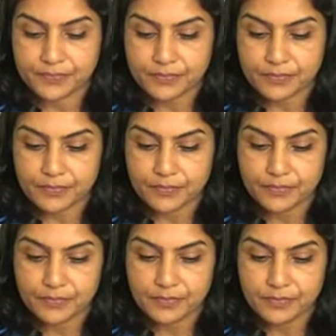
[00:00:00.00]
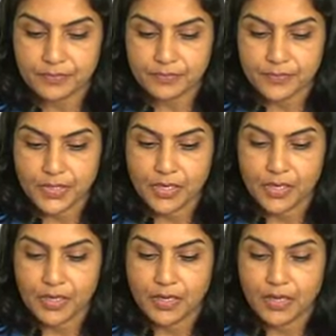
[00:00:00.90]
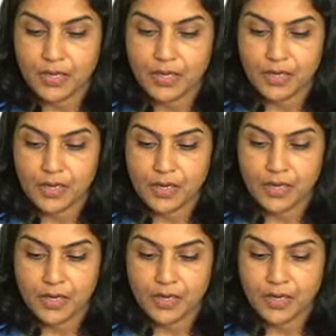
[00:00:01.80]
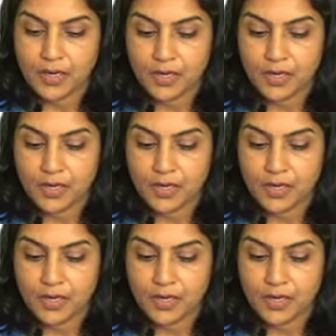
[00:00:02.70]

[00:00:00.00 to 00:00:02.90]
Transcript: (silence)